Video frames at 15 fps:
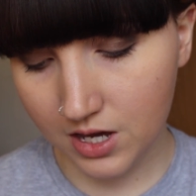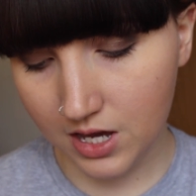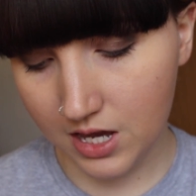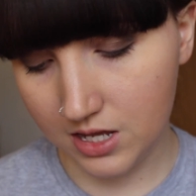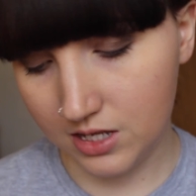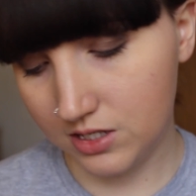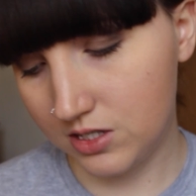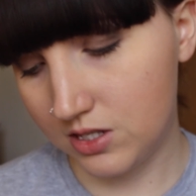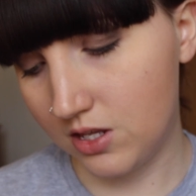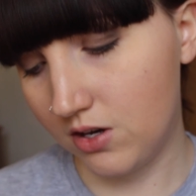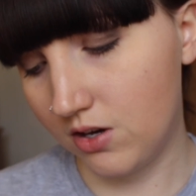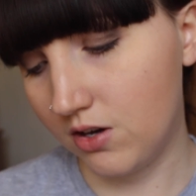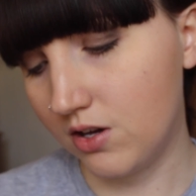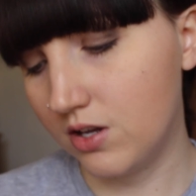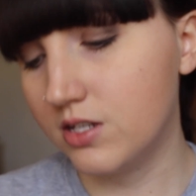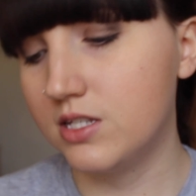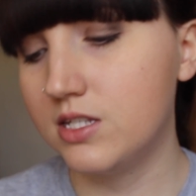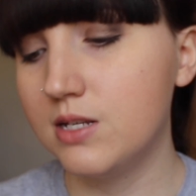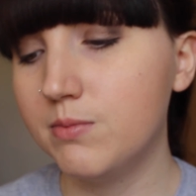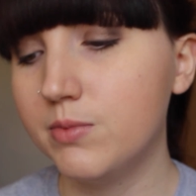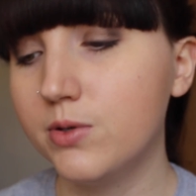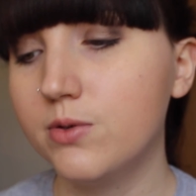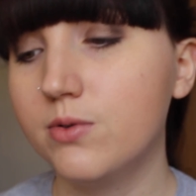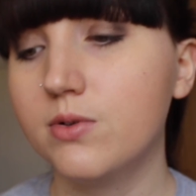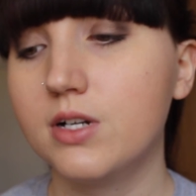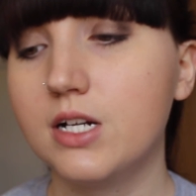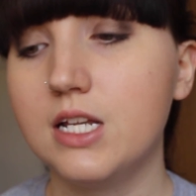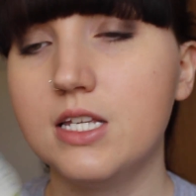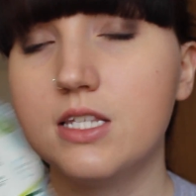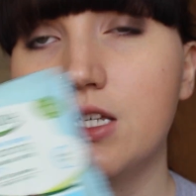It's the Simple
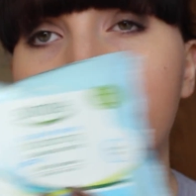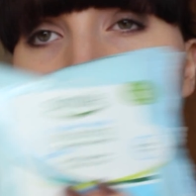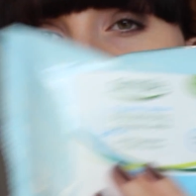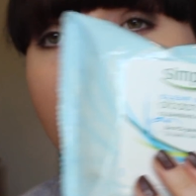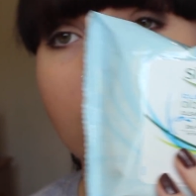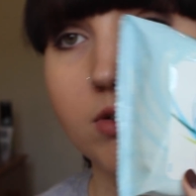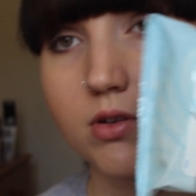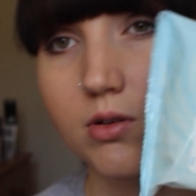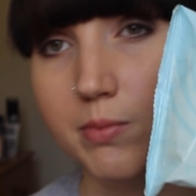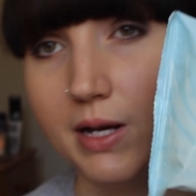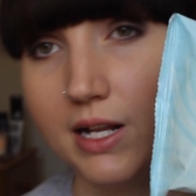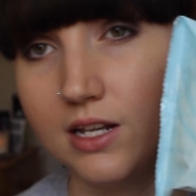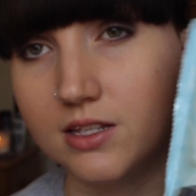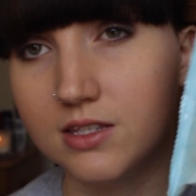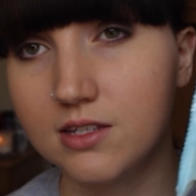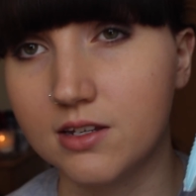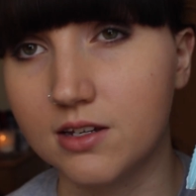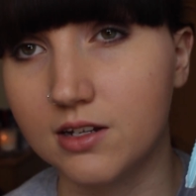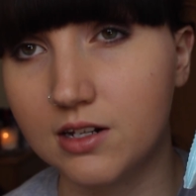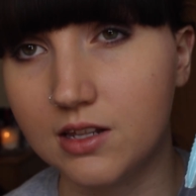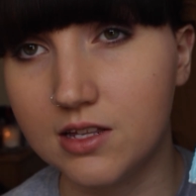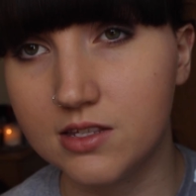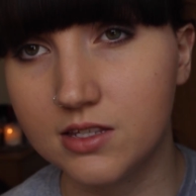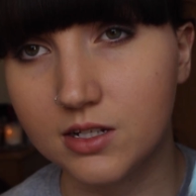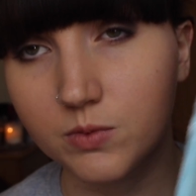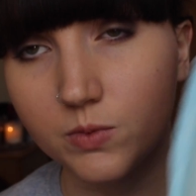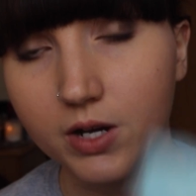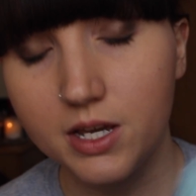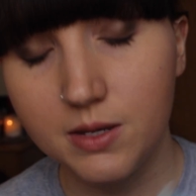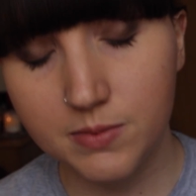Clear Skin Oil Balancing Cleansing
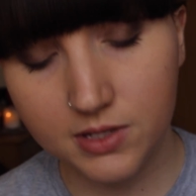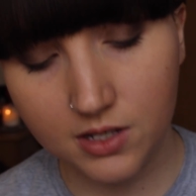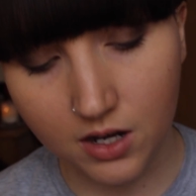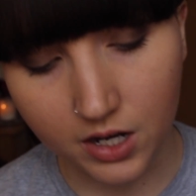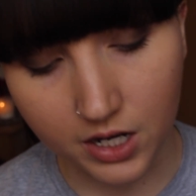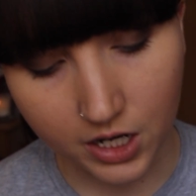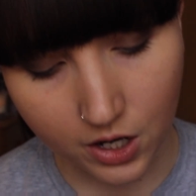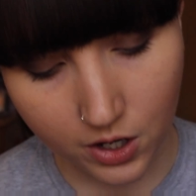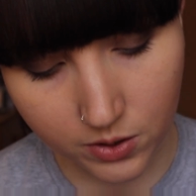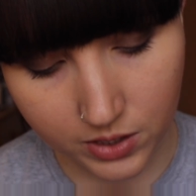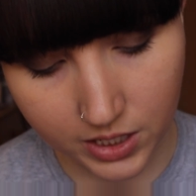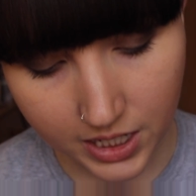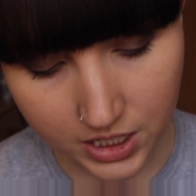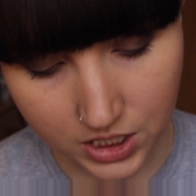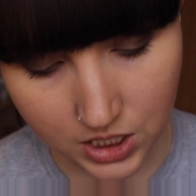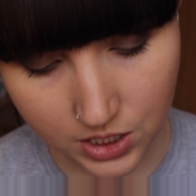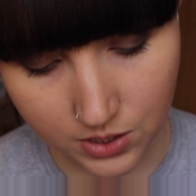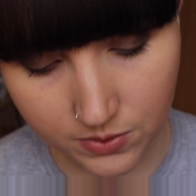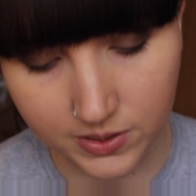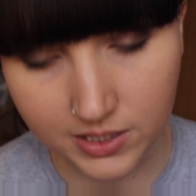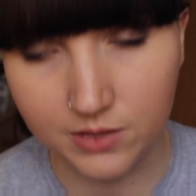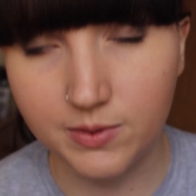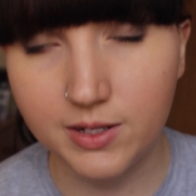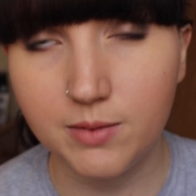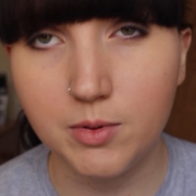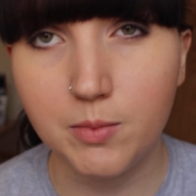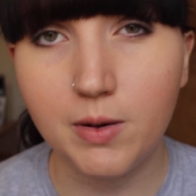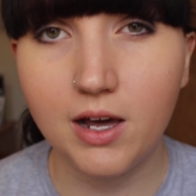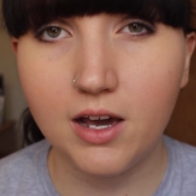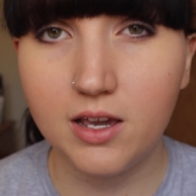Wipes. I only actually use these when I'm
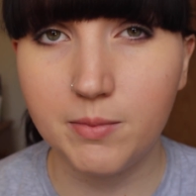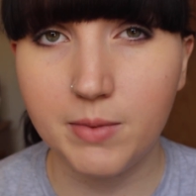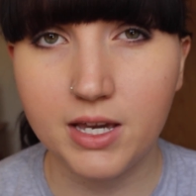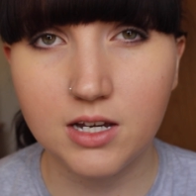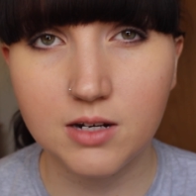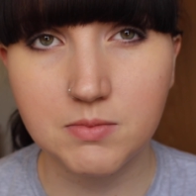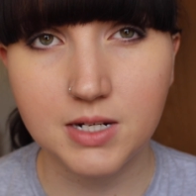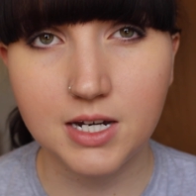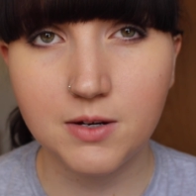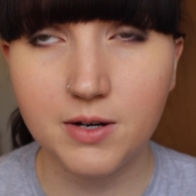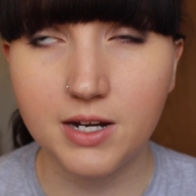applying makeup now.